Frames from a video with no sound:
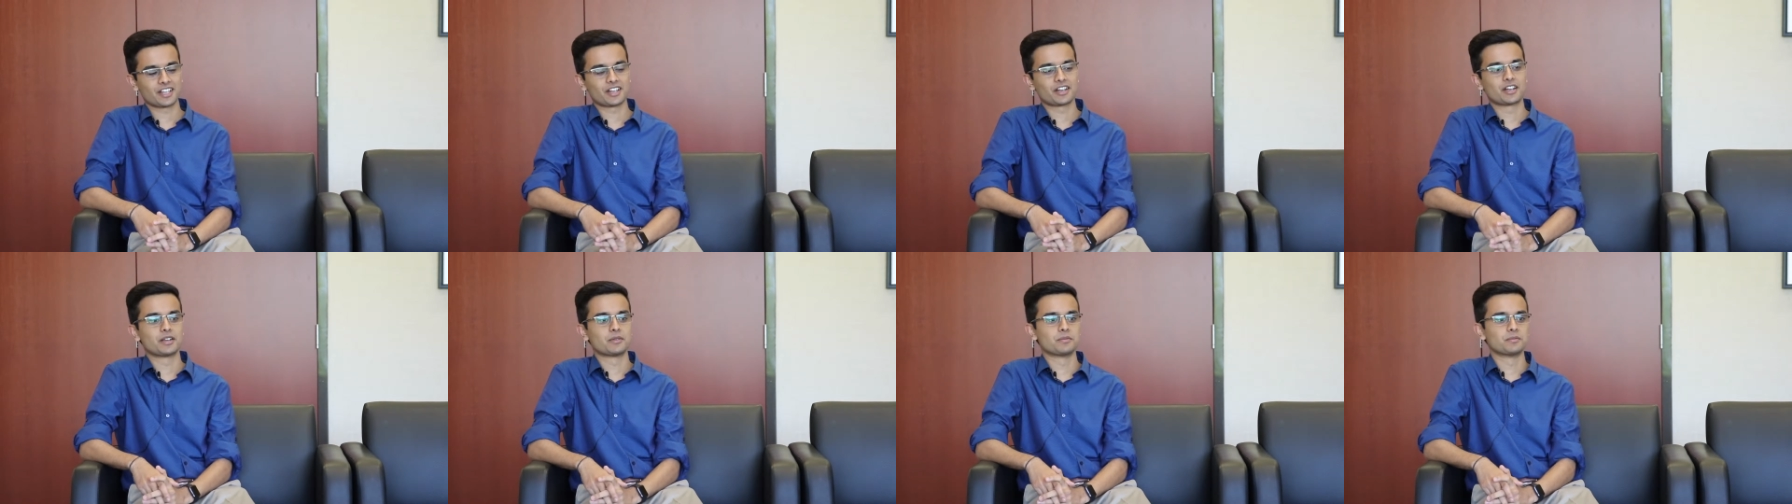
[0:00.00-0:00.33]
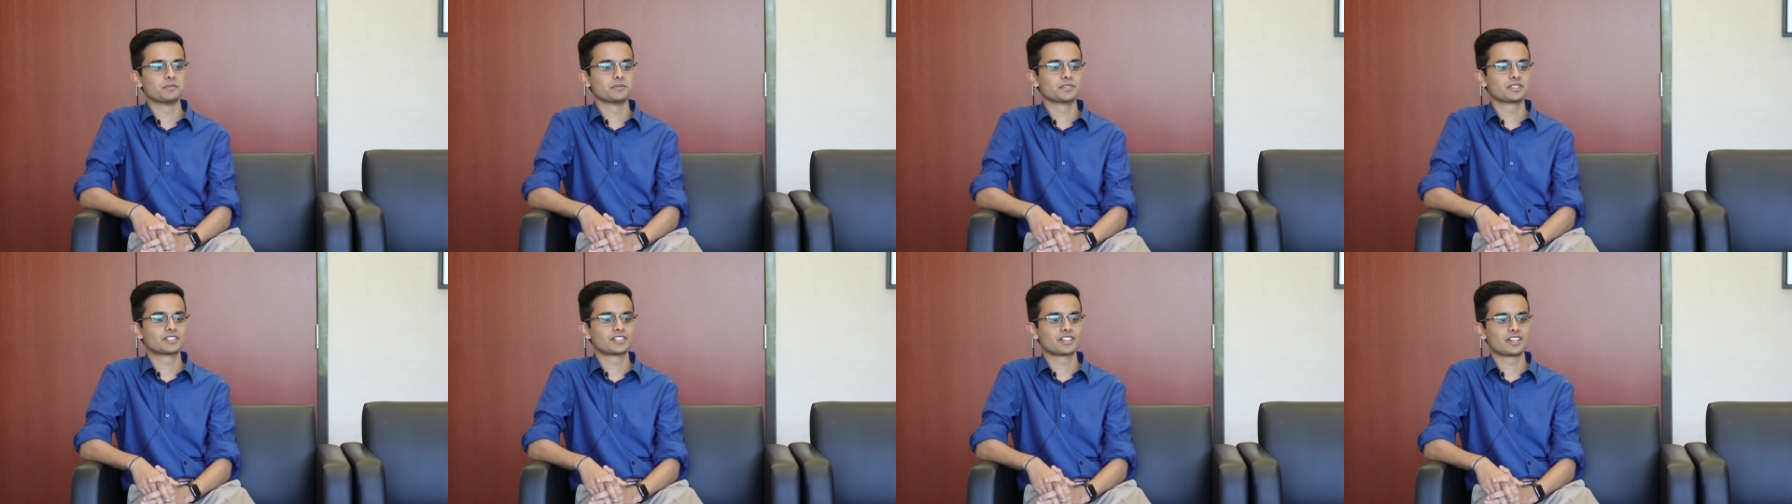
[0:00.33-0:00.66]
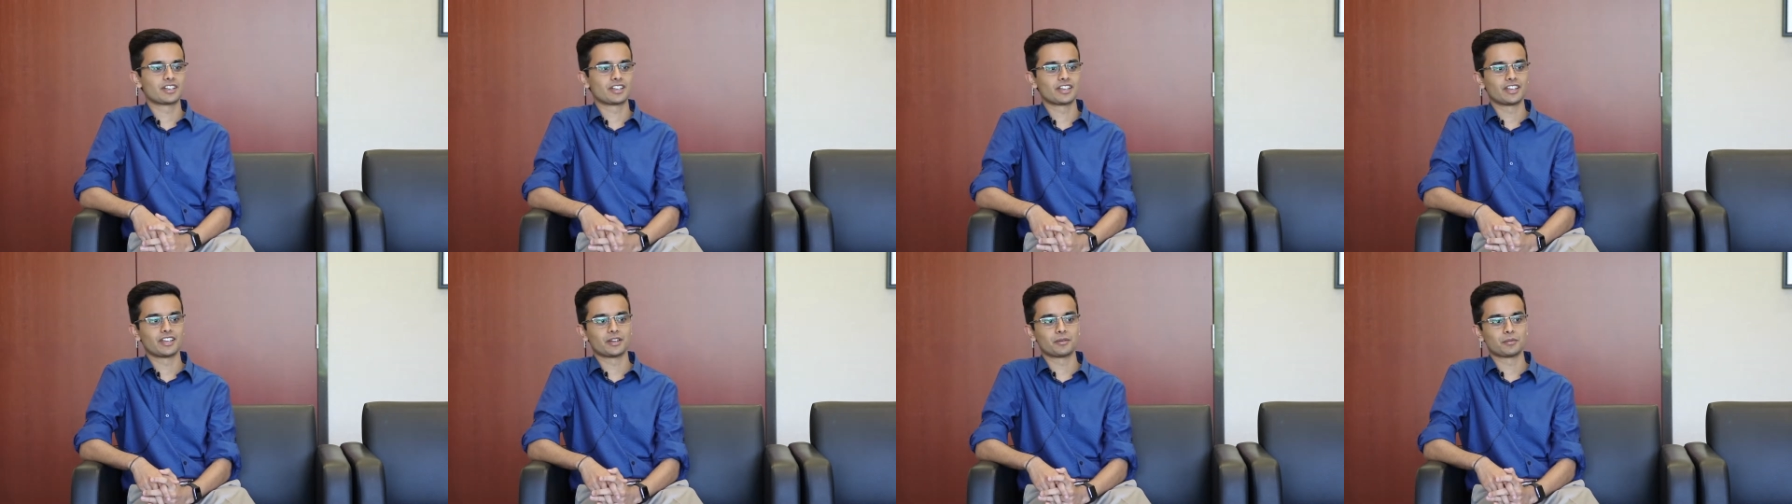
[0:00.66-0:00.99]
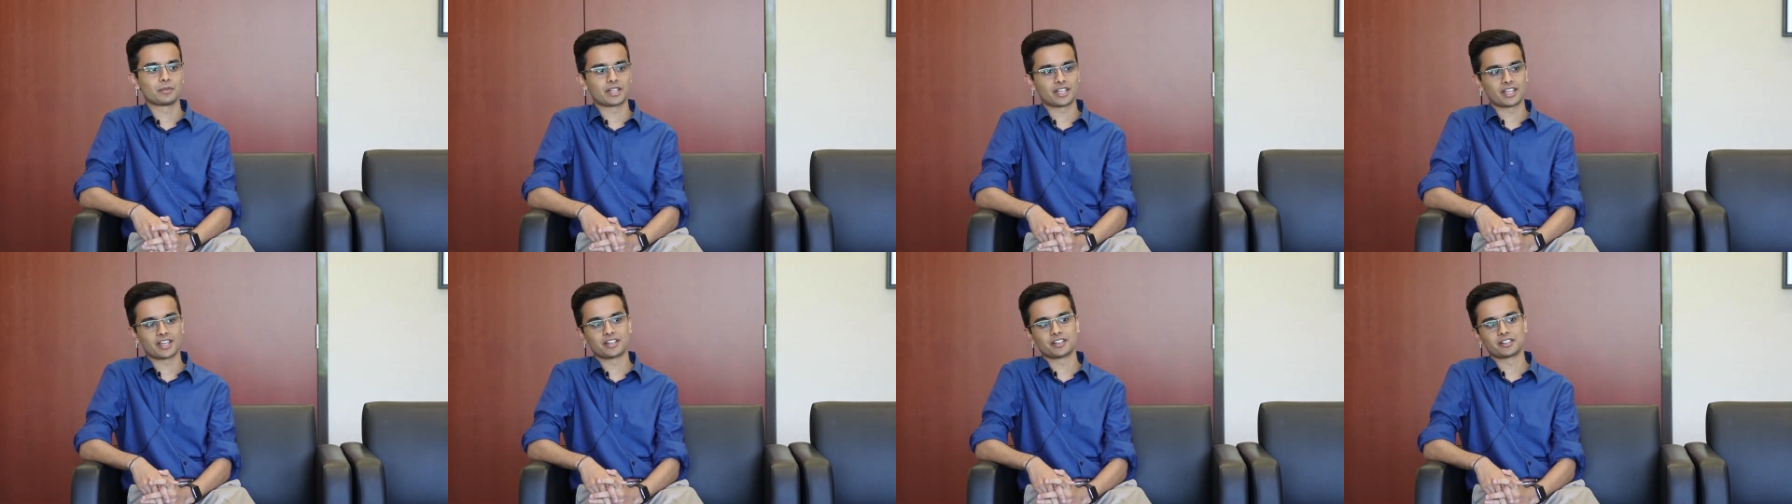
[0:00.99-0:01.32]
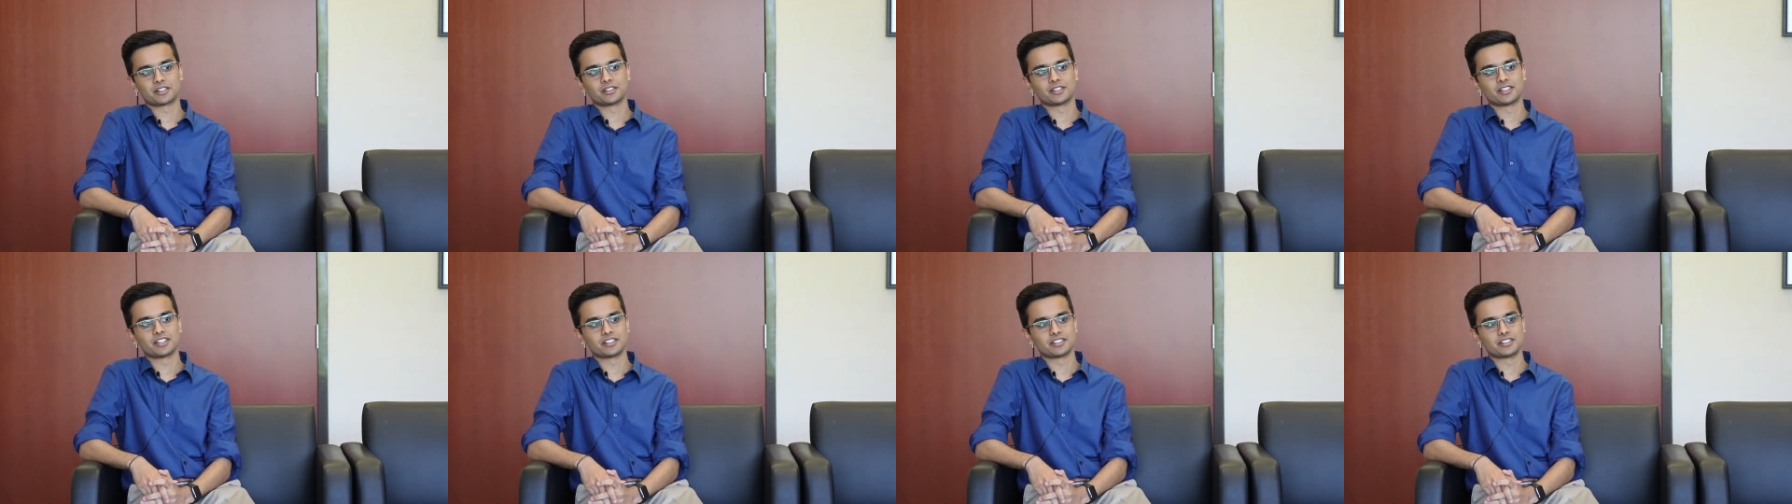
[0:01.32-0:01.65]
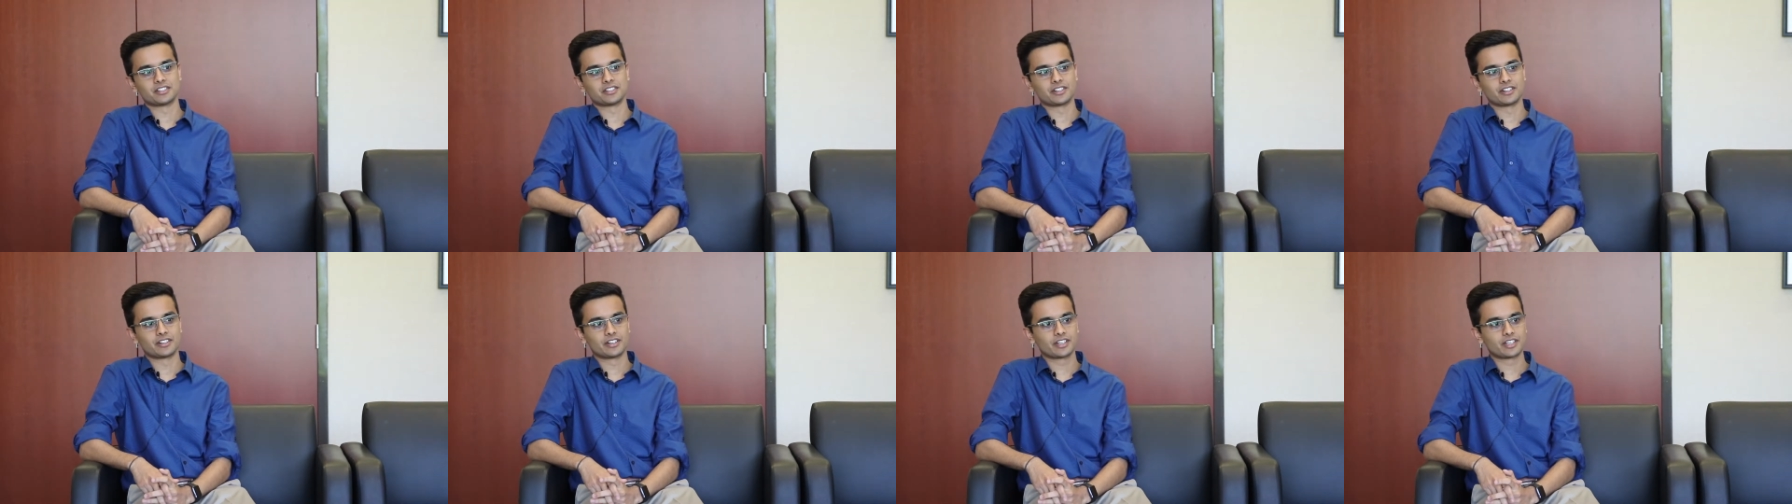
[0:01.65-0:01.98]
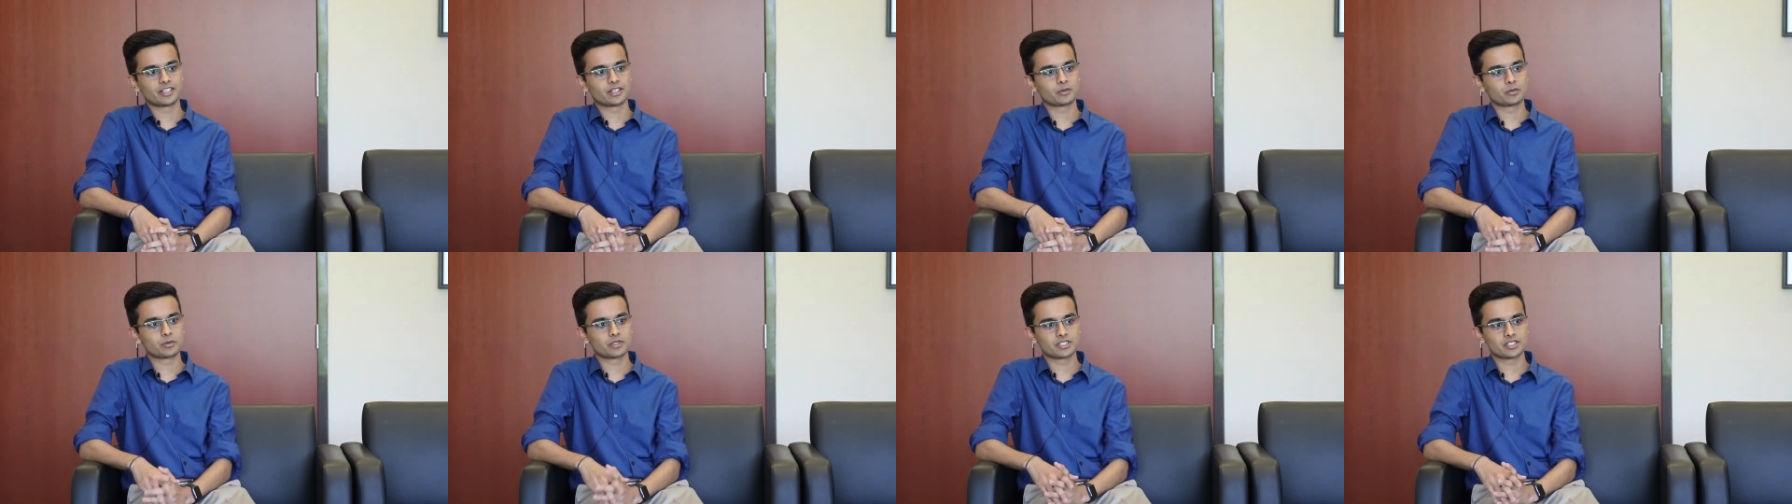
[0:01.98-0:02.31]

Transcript: I'm studying mechanical engineering at